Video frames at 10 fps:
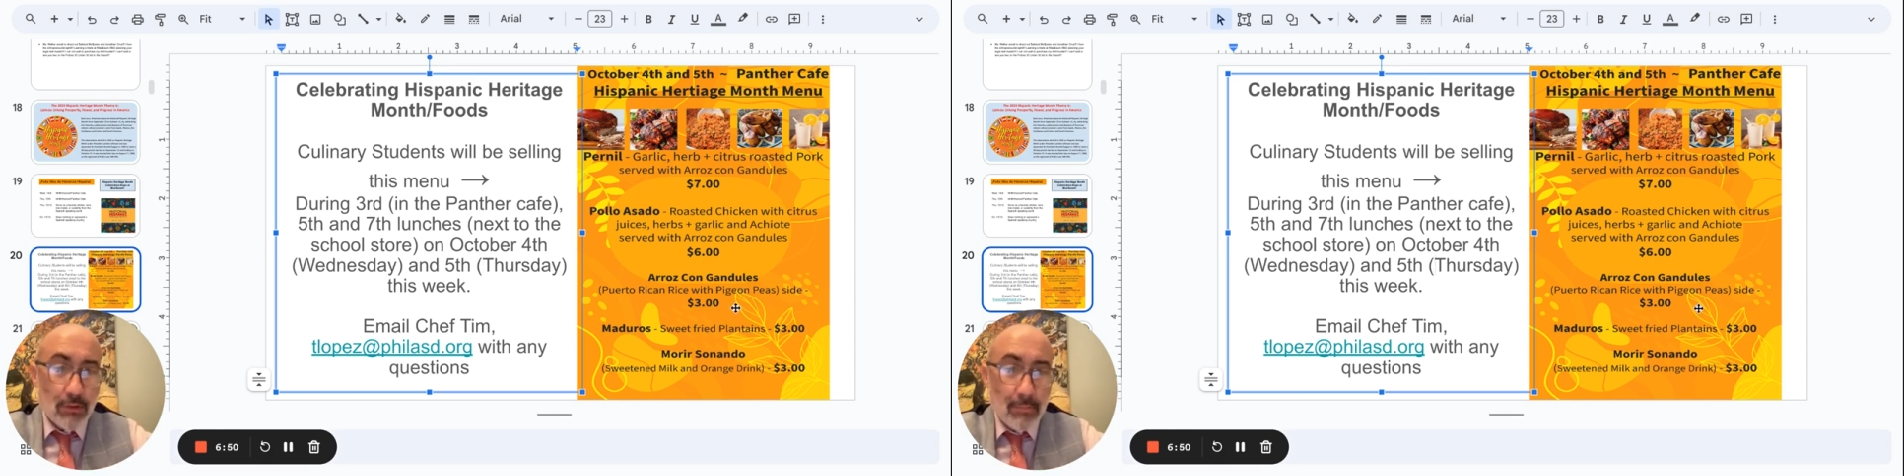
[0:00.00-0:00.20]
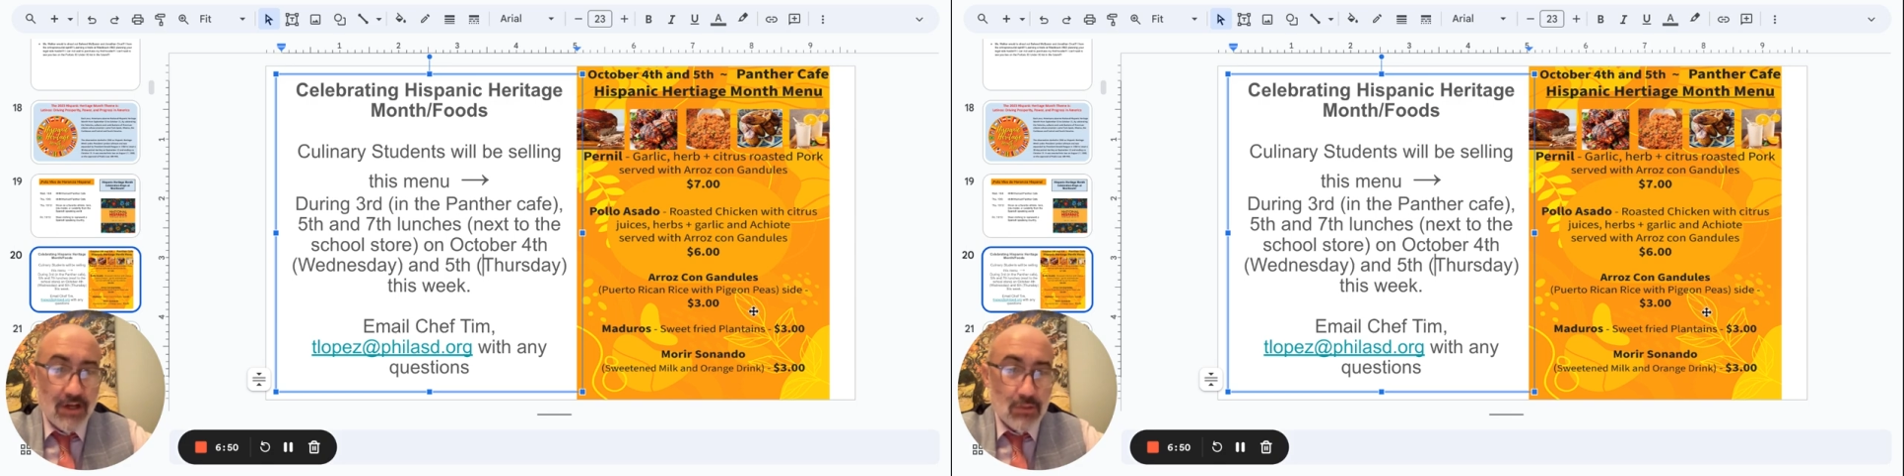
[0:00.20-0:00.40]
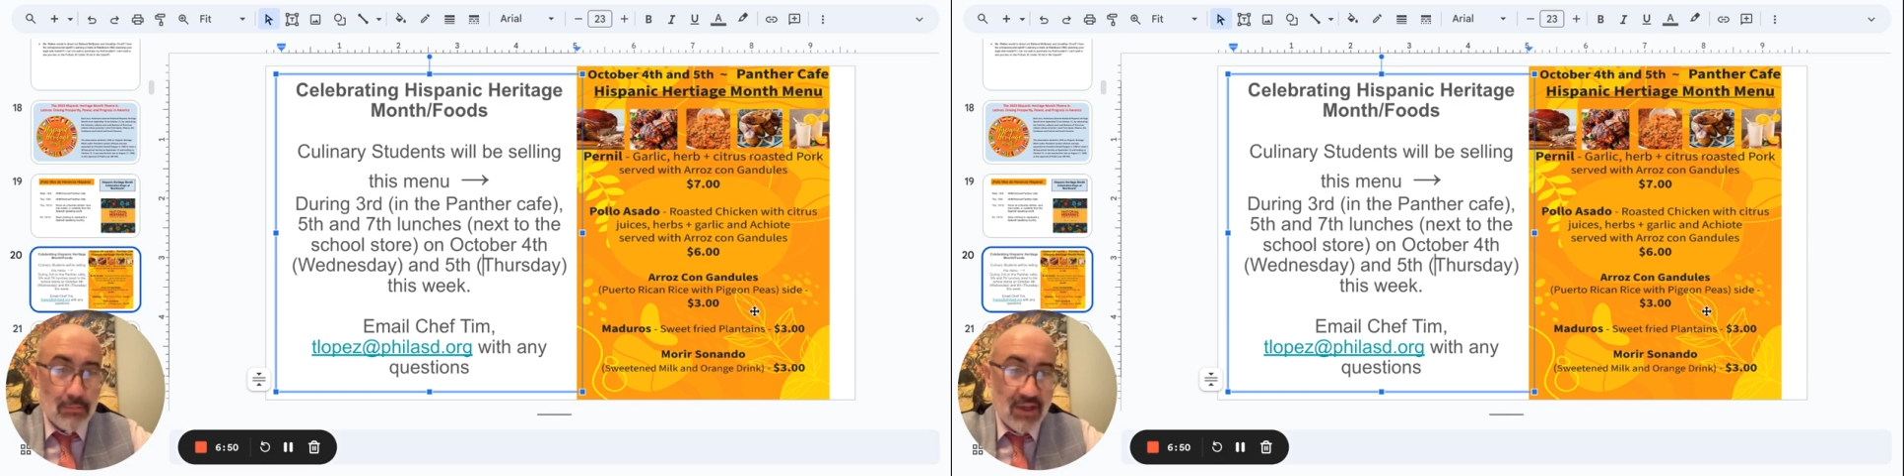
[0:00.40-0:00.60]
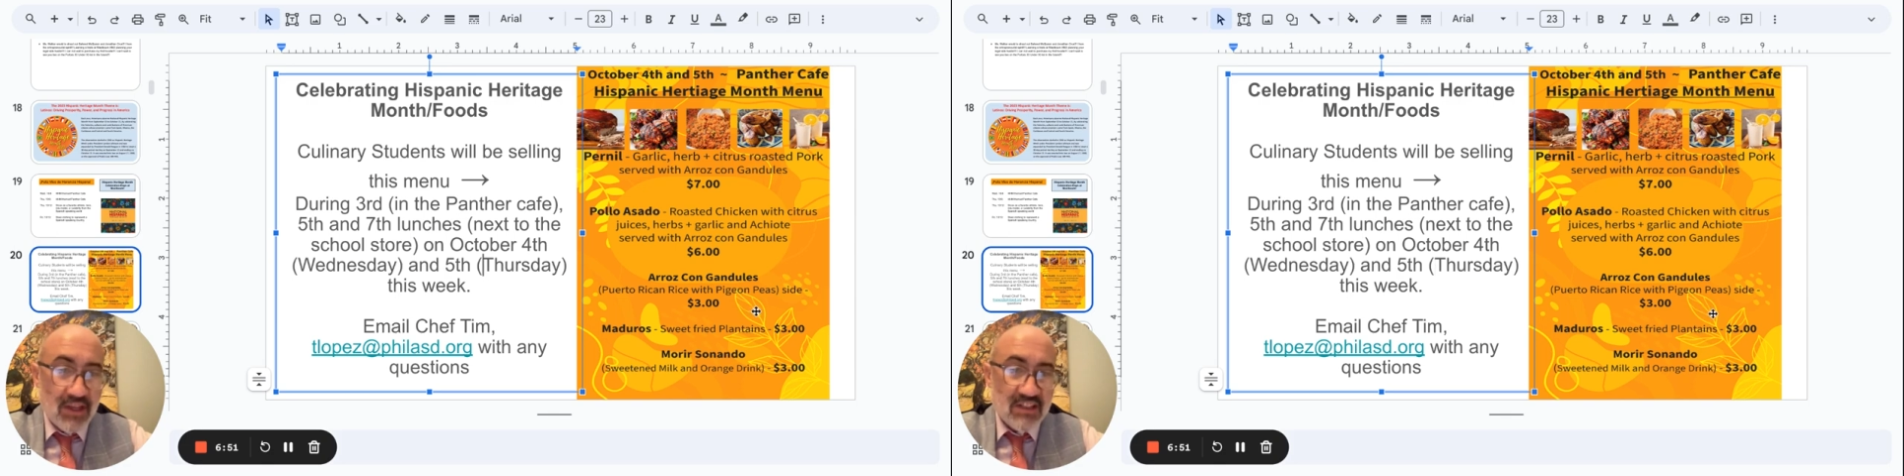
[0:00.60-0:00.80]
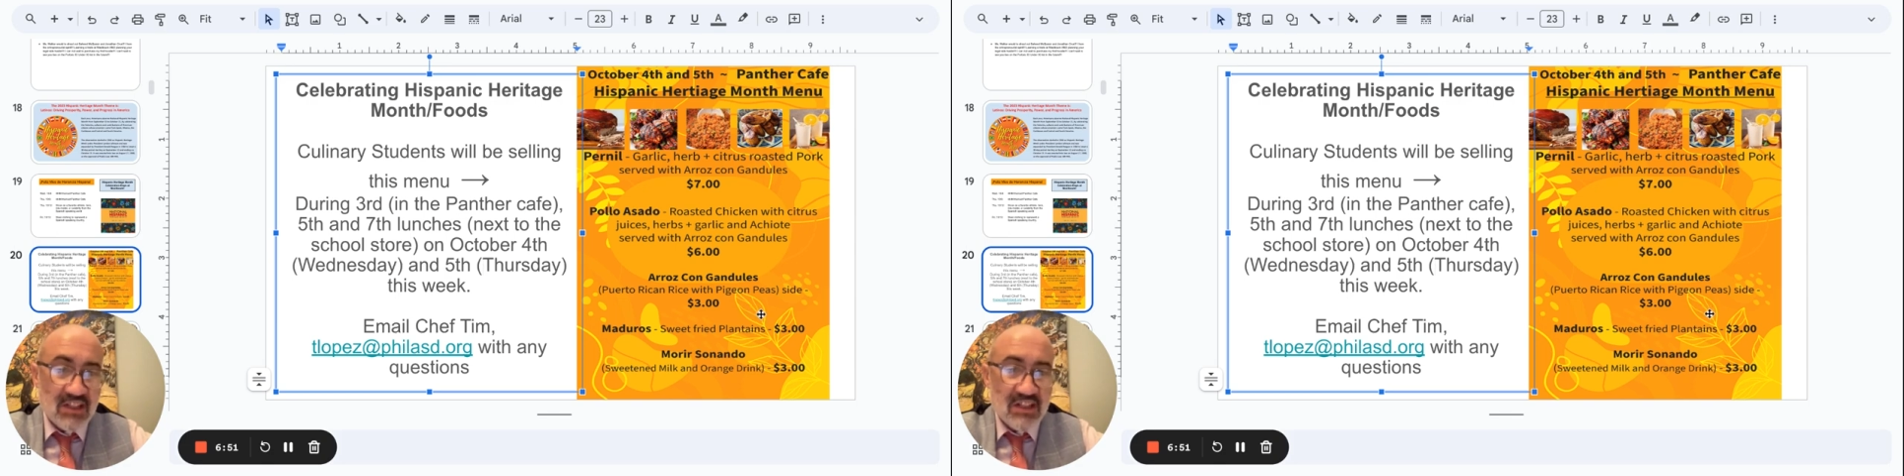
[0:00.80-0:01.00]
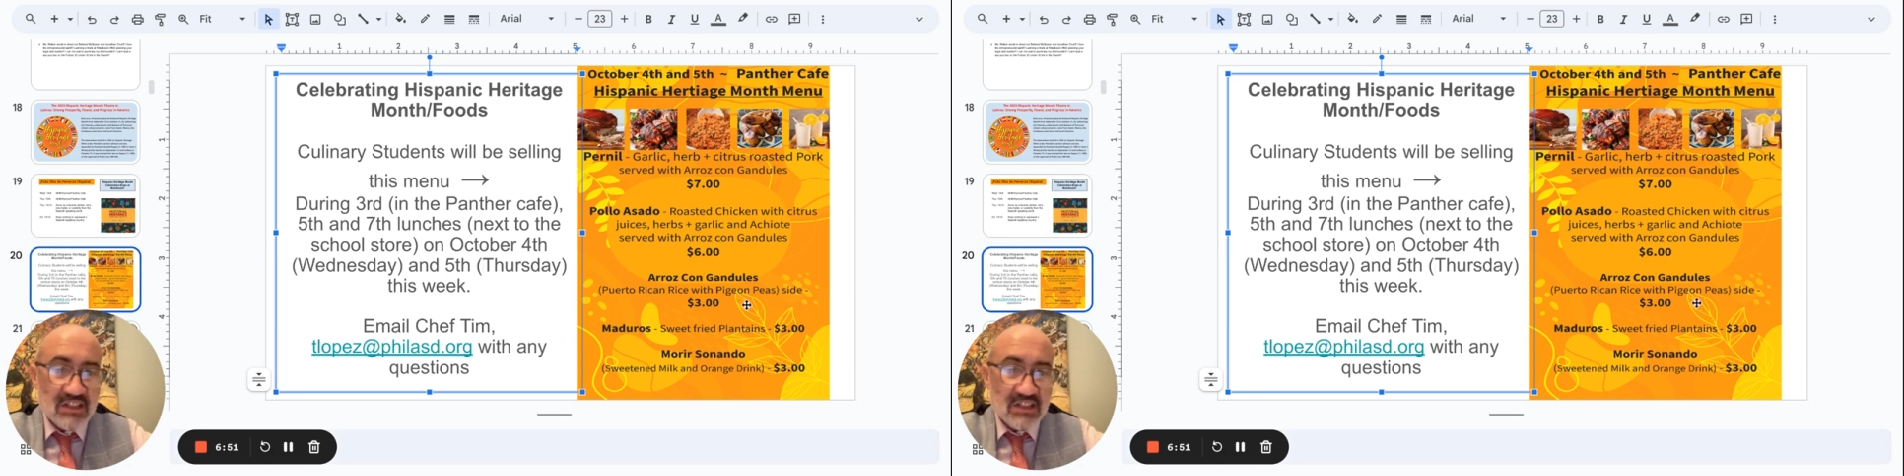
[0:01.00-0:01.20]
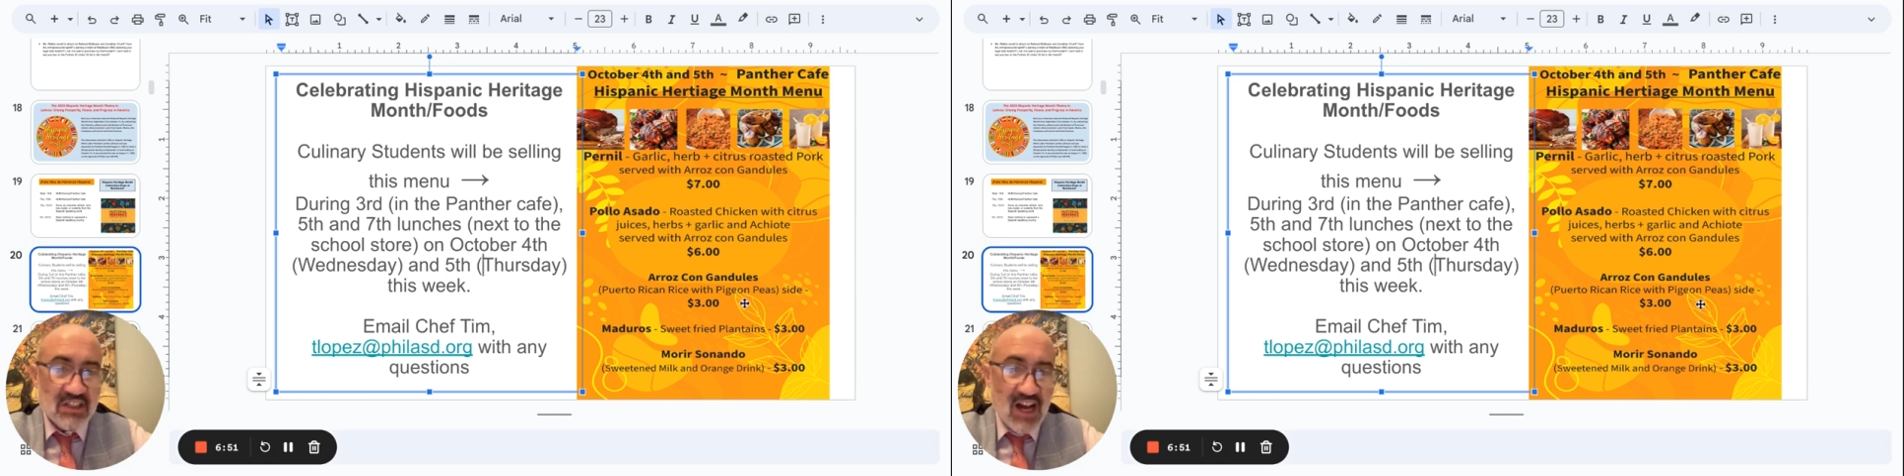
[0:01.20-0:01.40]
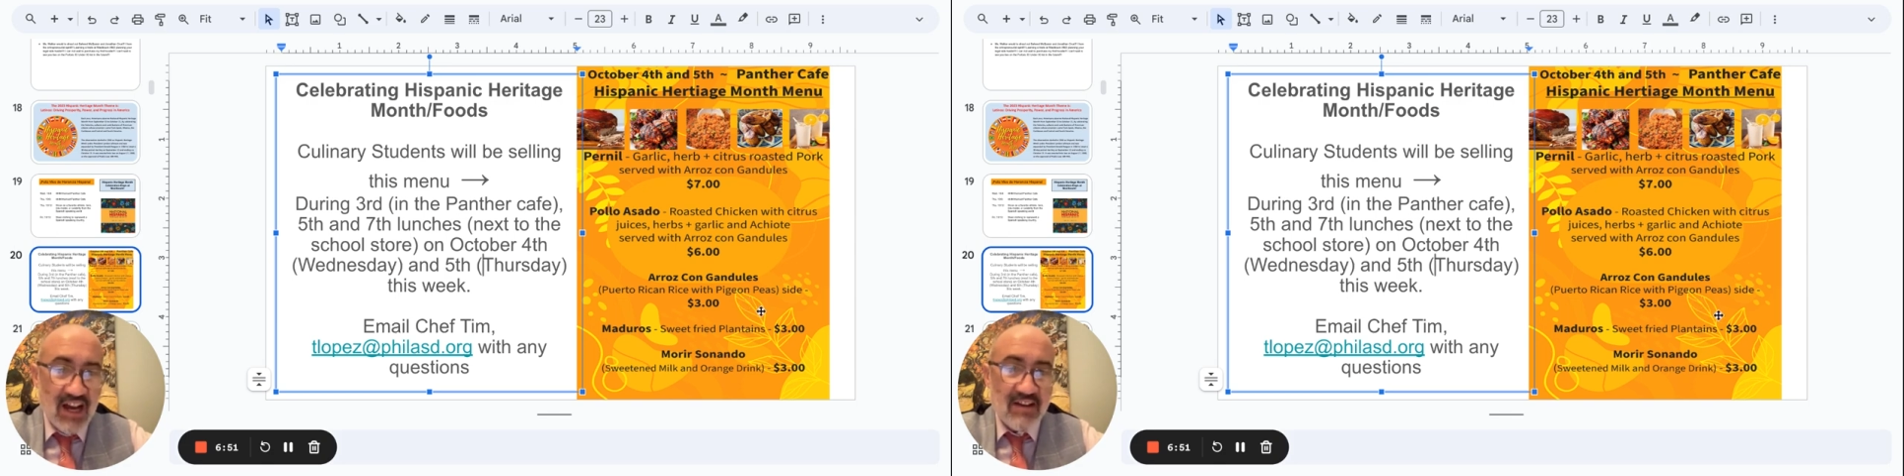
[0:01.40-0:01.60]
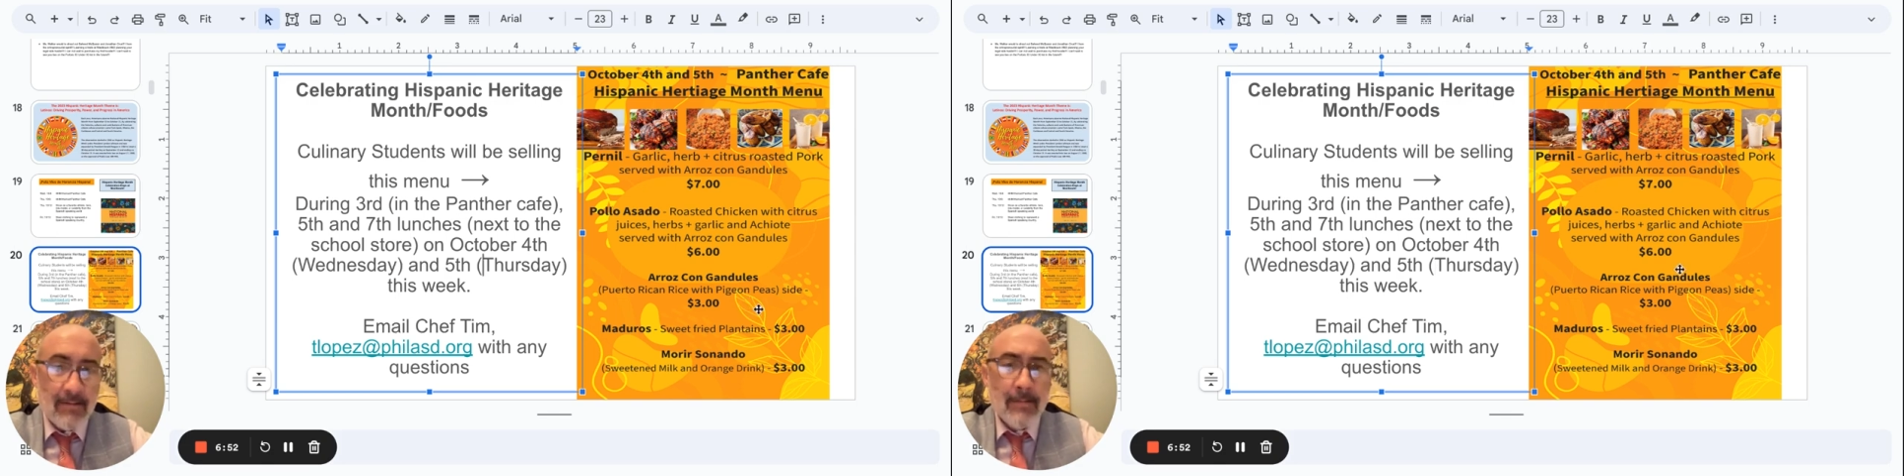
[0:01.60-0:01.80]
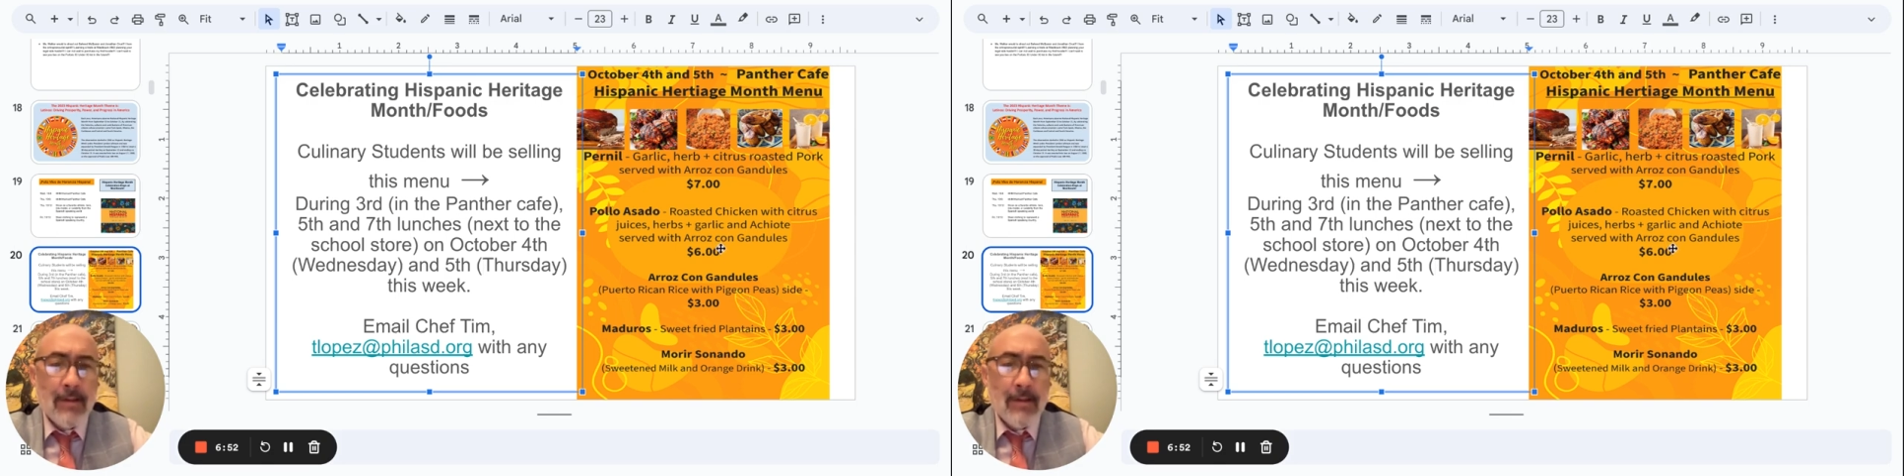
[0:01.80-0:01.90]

with pigeon peas side.